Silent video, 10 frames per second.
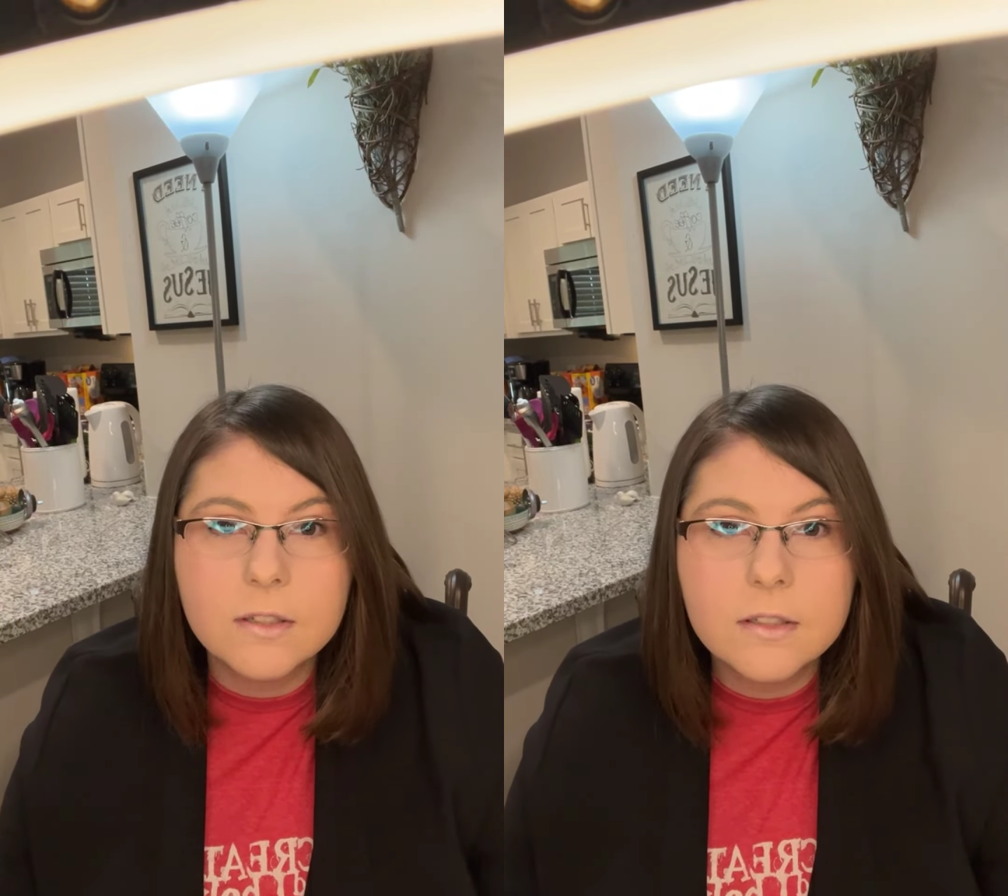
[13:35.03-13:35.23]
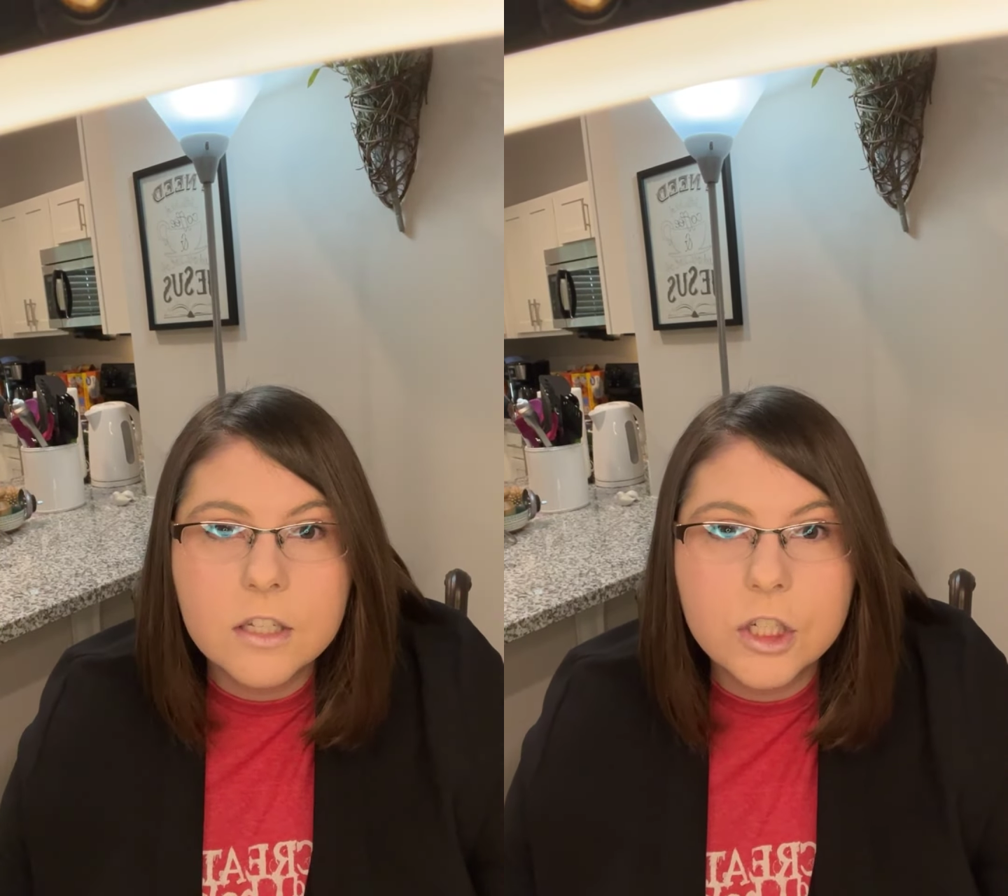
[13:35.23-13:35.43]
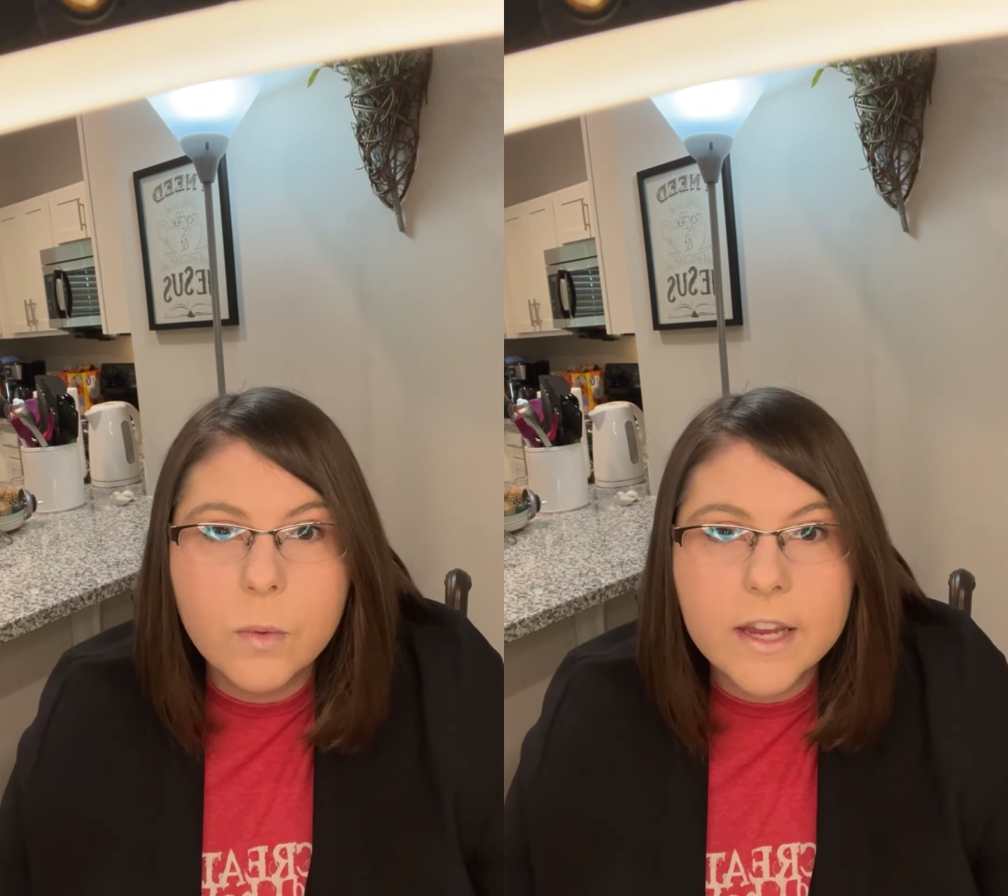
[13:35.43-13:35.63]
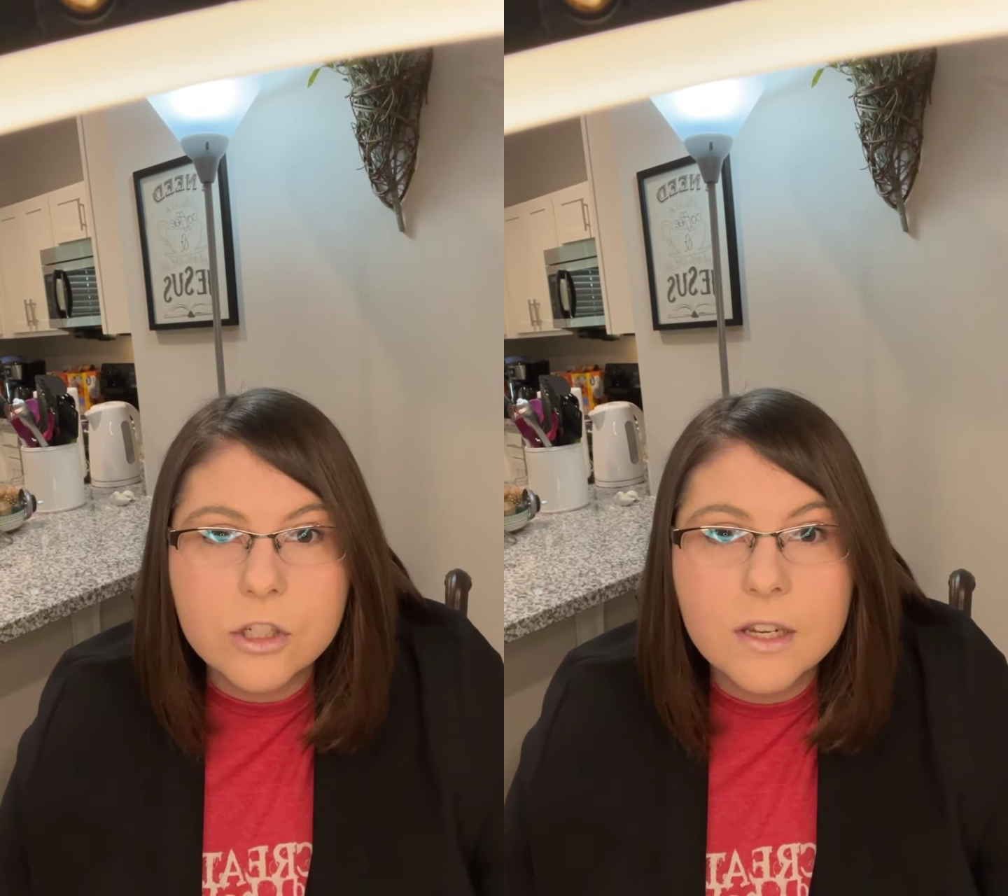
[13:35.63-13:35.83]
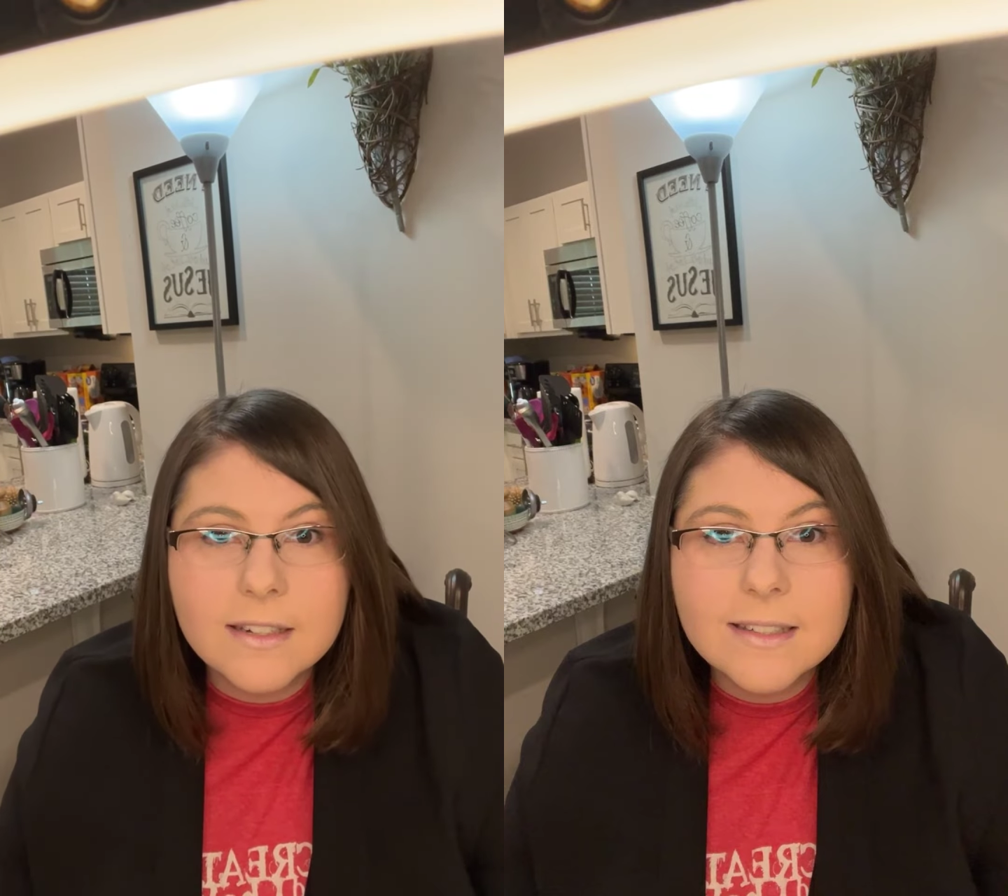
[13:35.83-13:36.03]

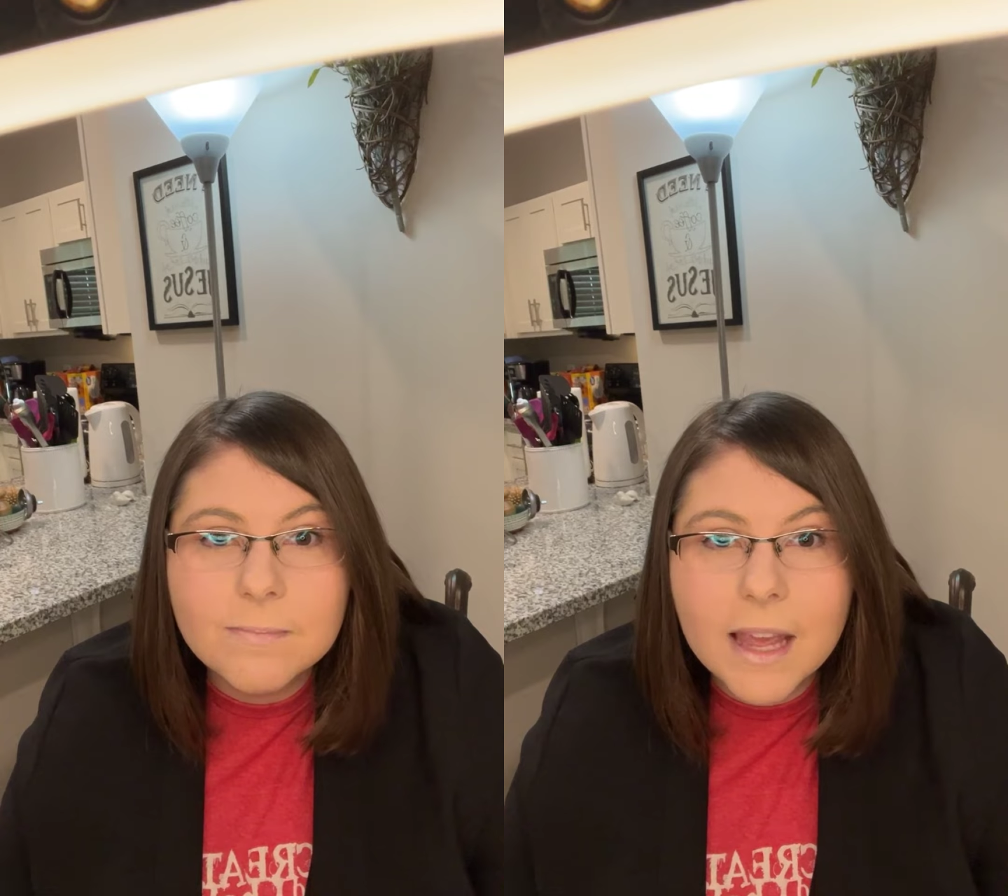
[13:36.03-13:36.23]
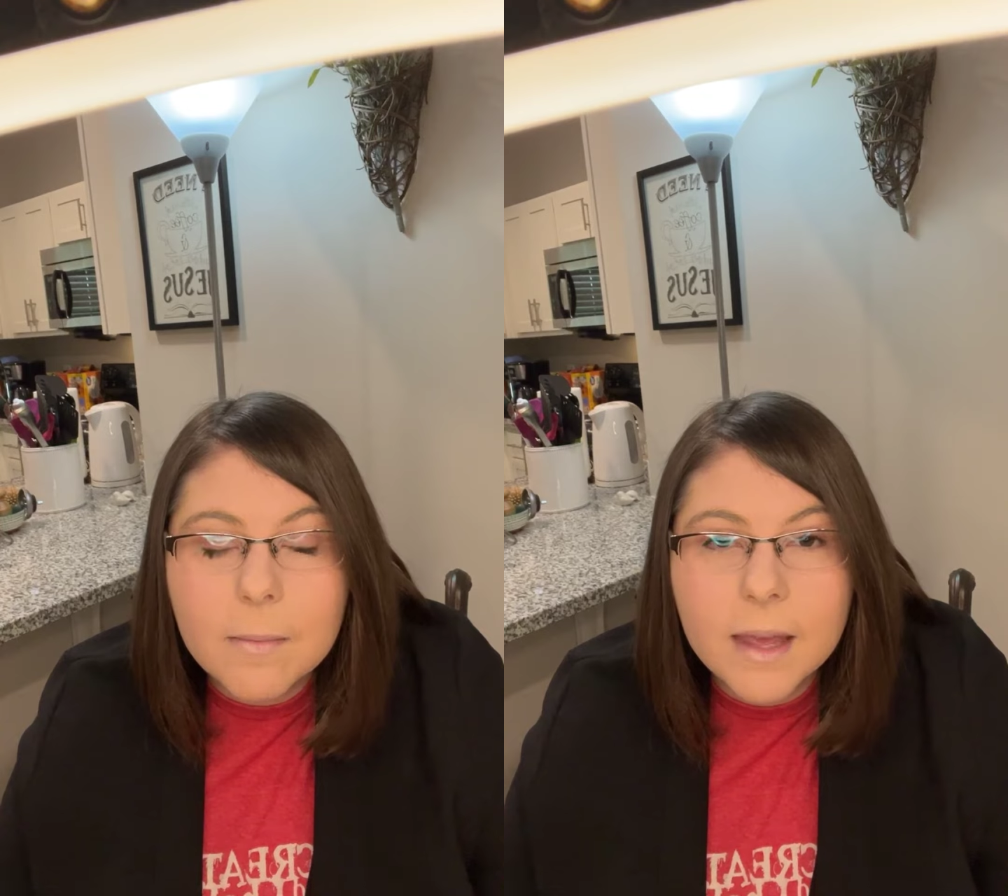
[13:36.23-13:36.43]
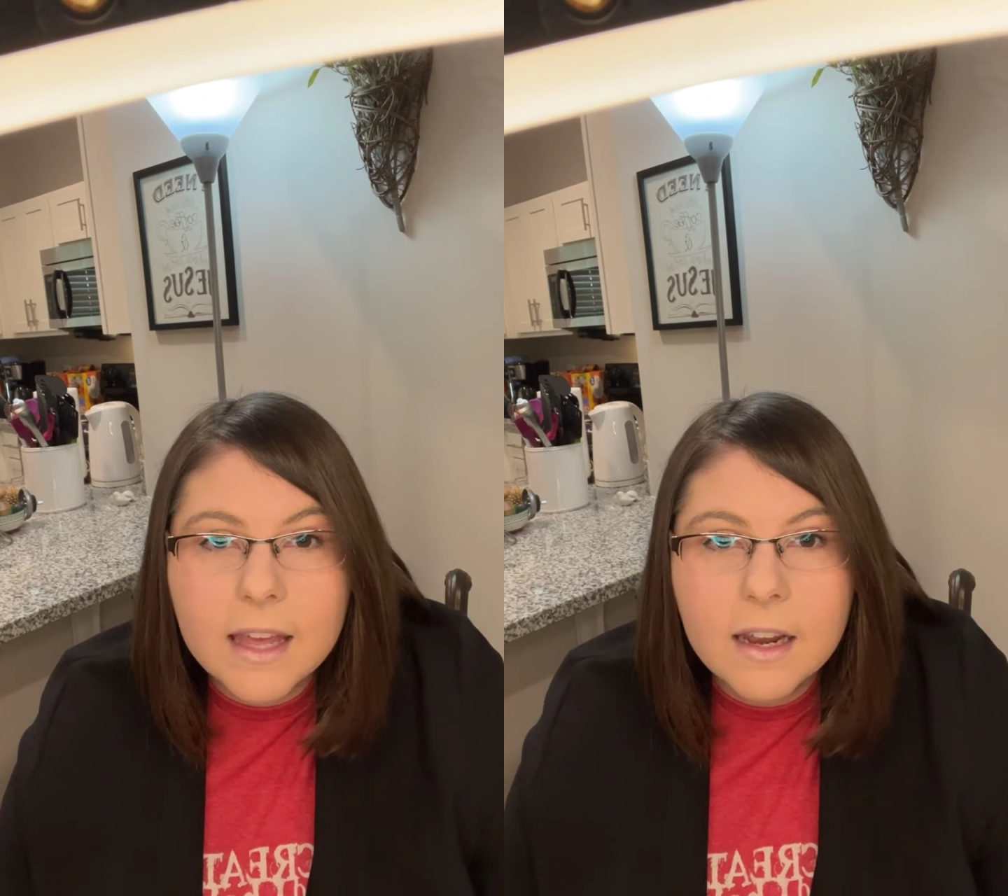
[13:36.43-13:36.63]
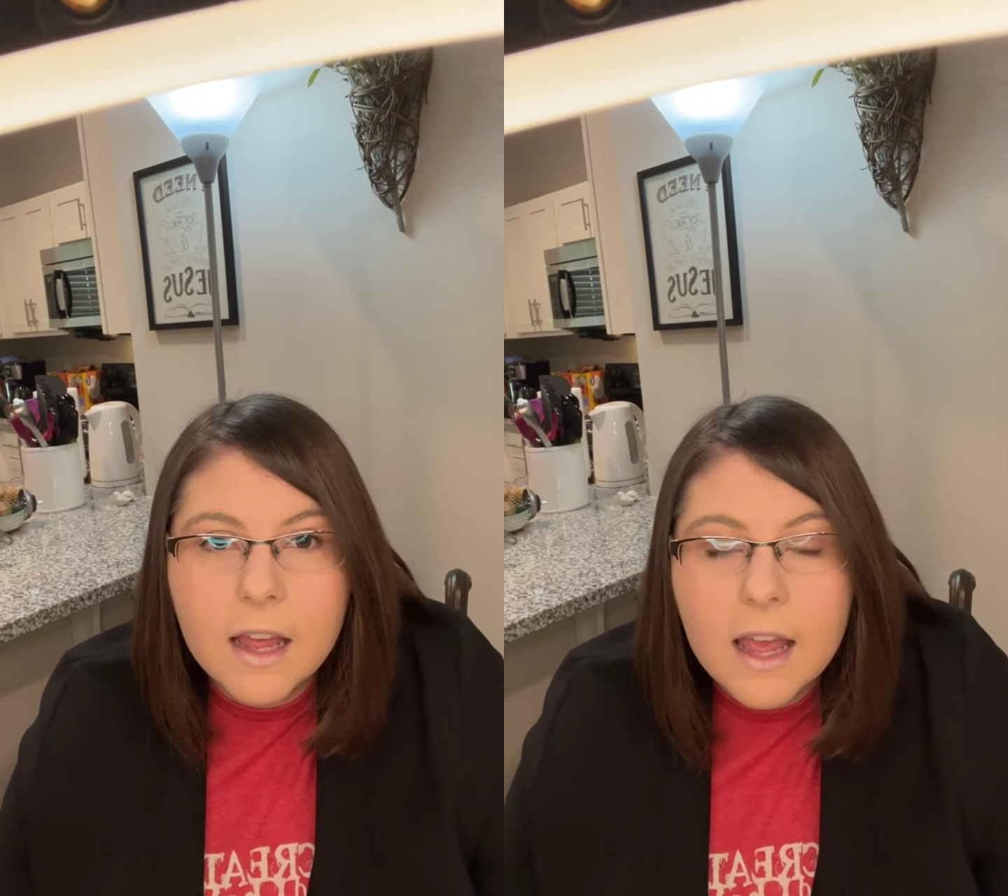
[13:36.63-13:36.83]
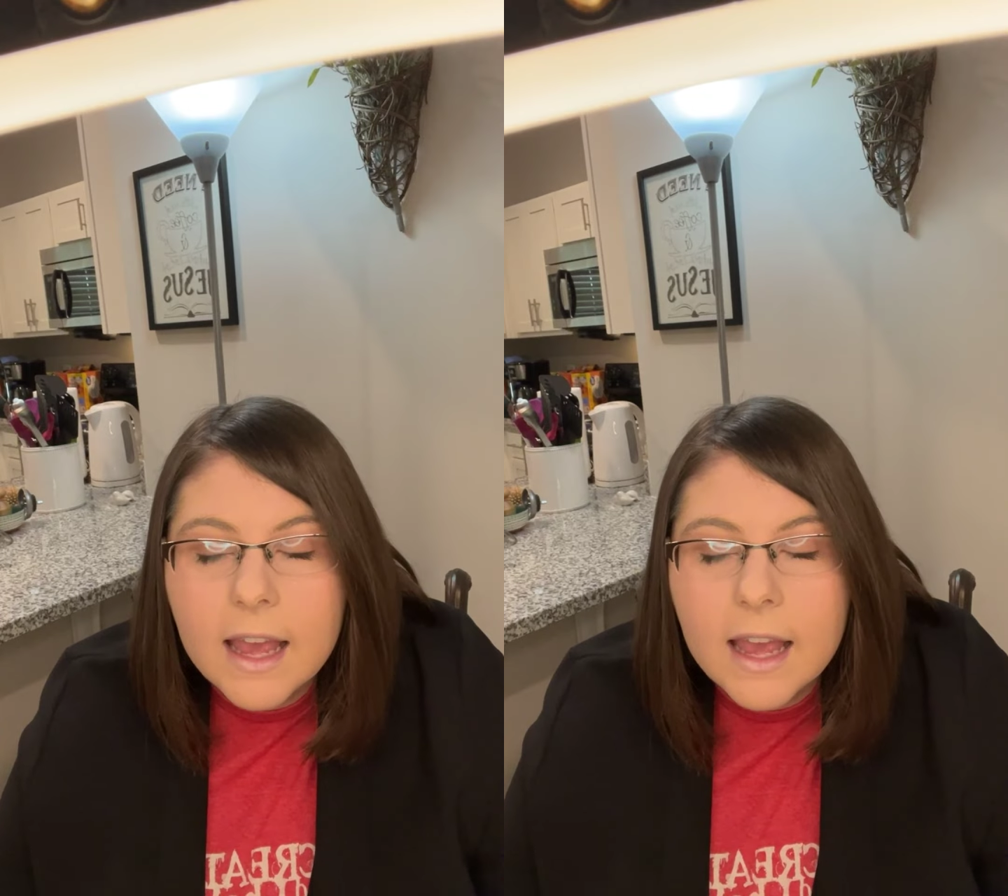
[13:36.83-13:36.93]
situations. Amen.